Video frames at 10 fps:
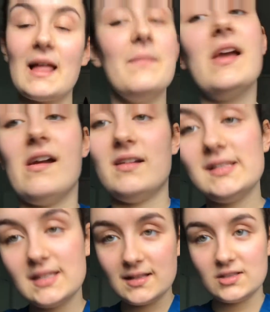Okay,
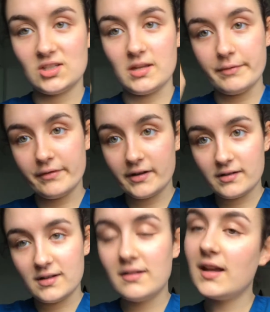honestly, let's just keep it real.
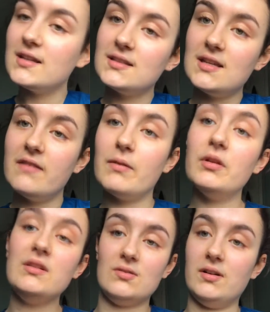Okay, Steve, I'm
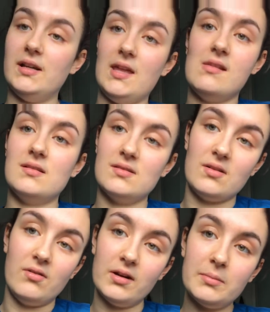really sorry that this is
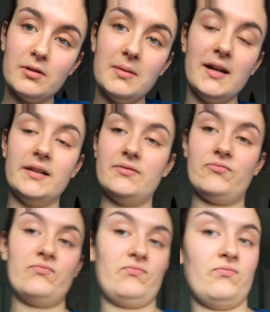so horrible, but
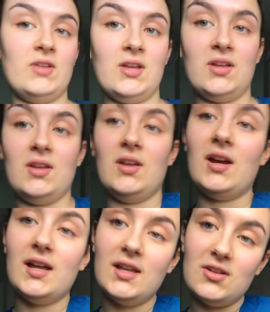
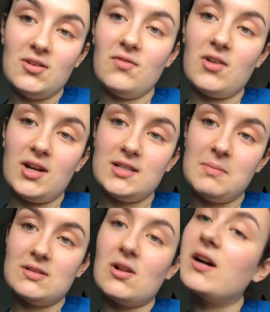you didn't want it to
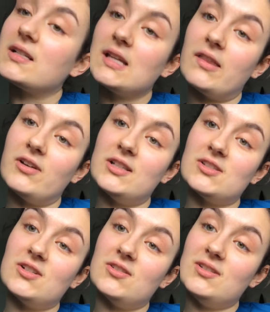be as long as the other one,
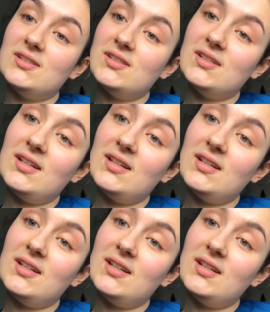so this is